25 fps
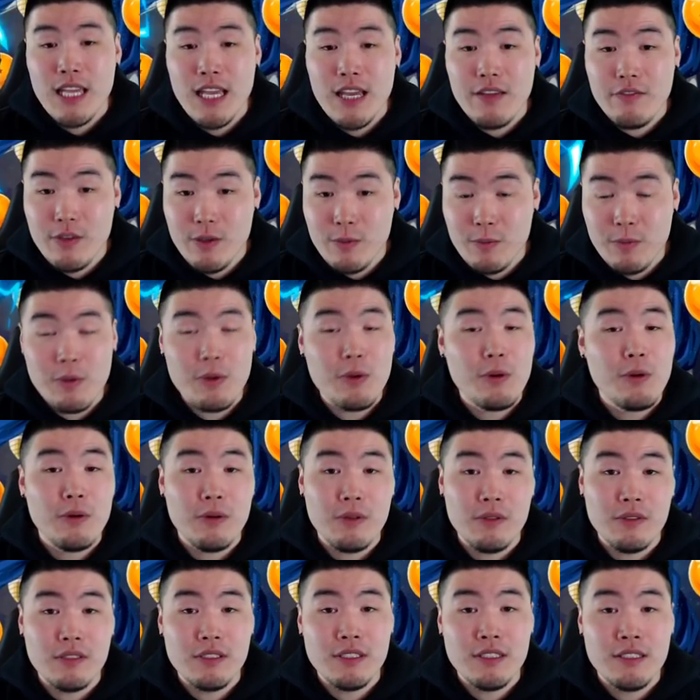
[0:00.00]
if you
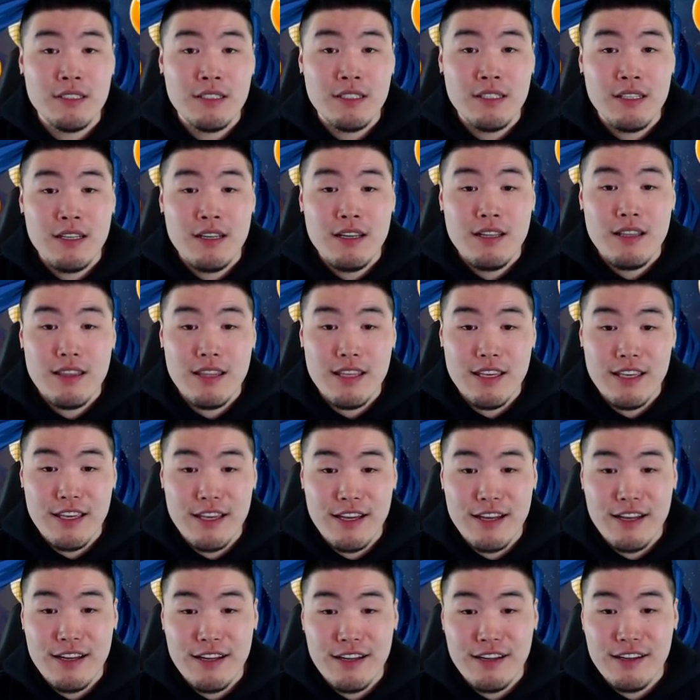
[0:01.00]
pulled the
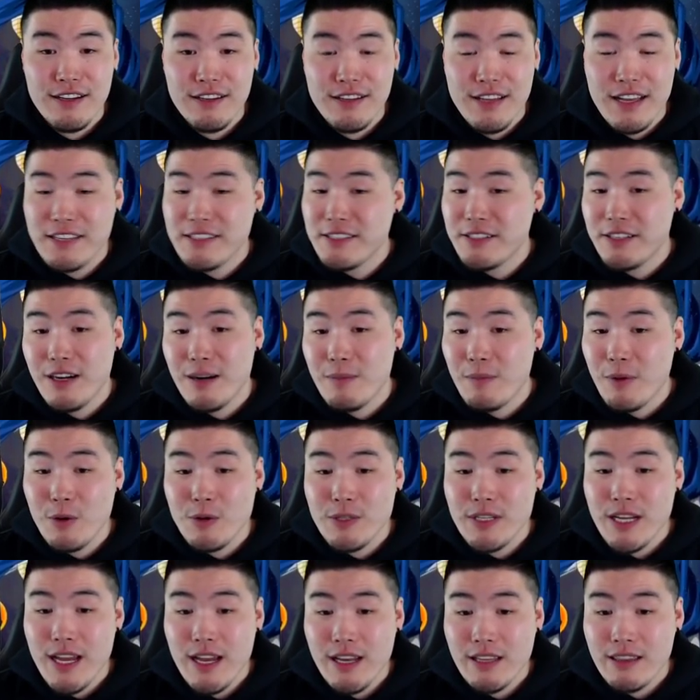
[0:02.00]
uh, STR
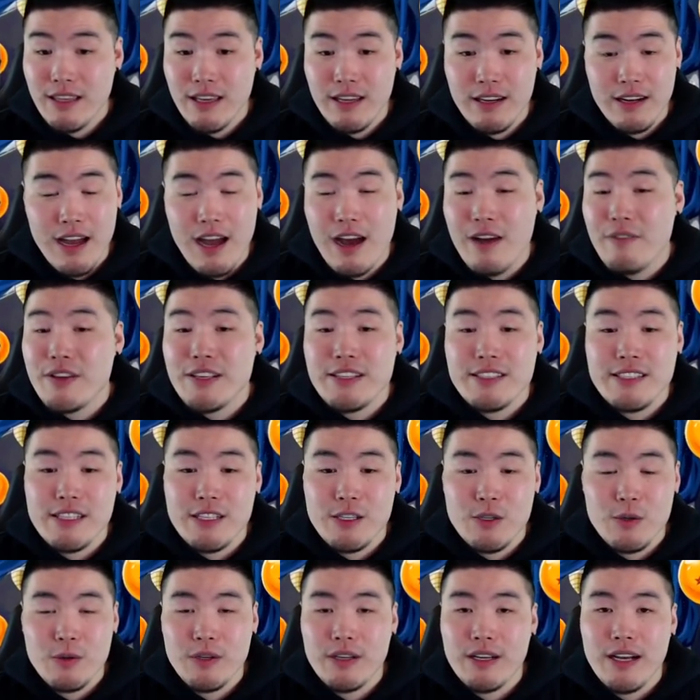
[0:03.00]
Bojack, then obviously
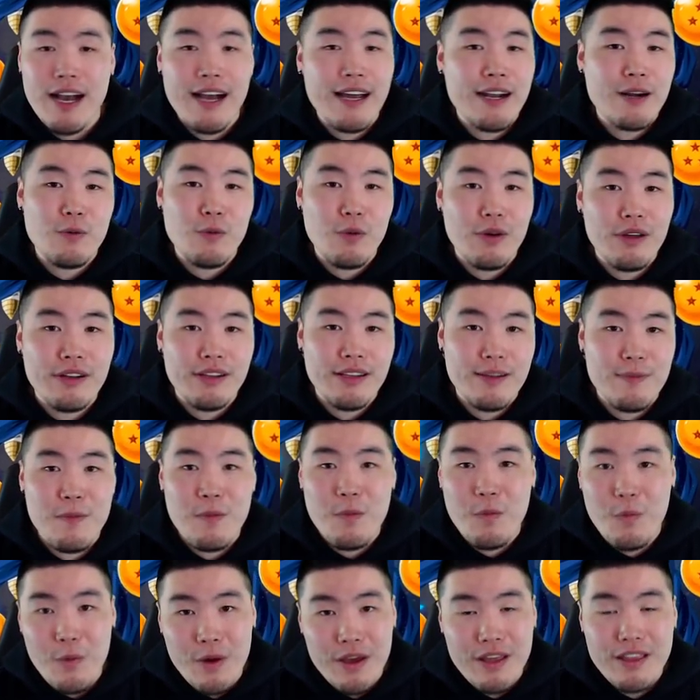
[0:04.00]
you gotta run him
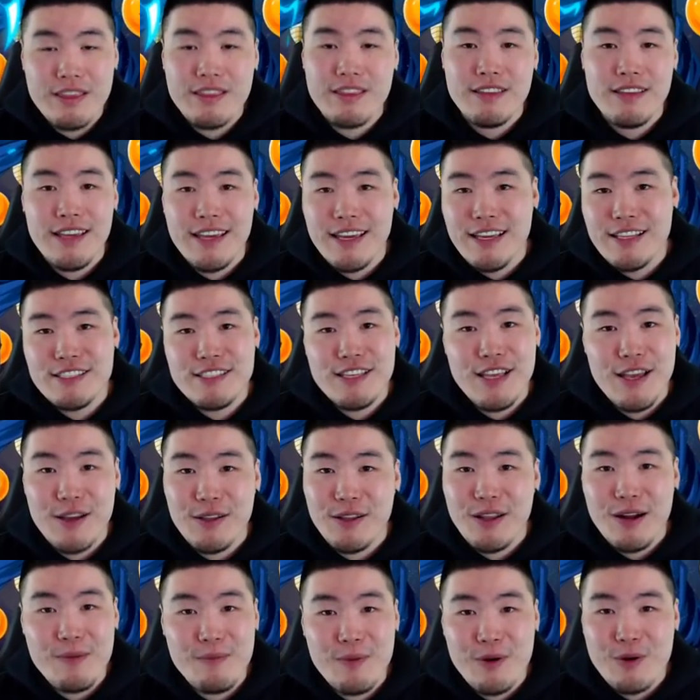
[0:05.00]
with Int
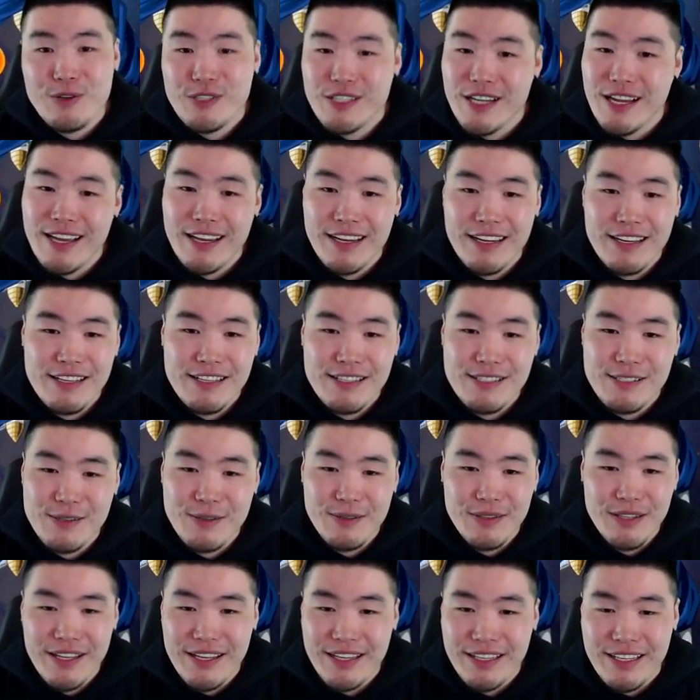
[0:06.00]
LR Bojack. So
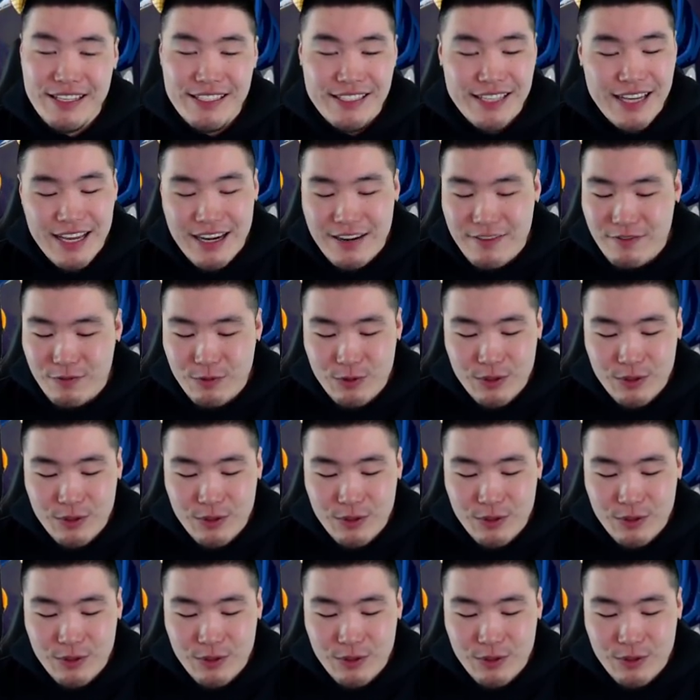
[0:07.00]
like he's kind of